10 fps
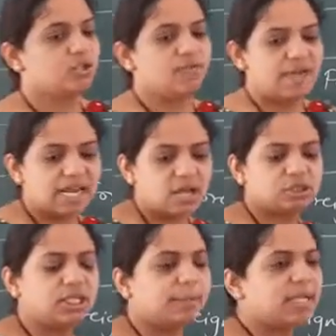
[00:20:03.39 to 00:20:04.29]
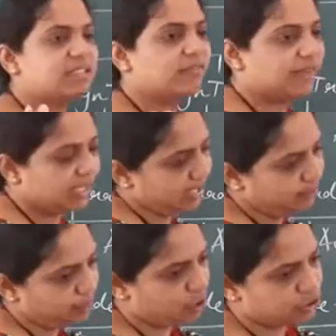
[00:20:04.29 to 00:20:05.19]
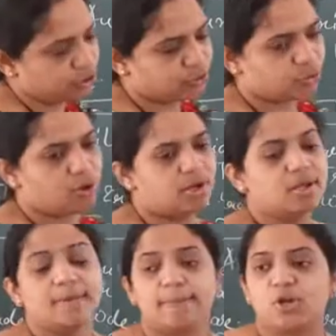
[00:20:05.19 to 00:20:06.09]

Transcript: So warehousing plays a very important role,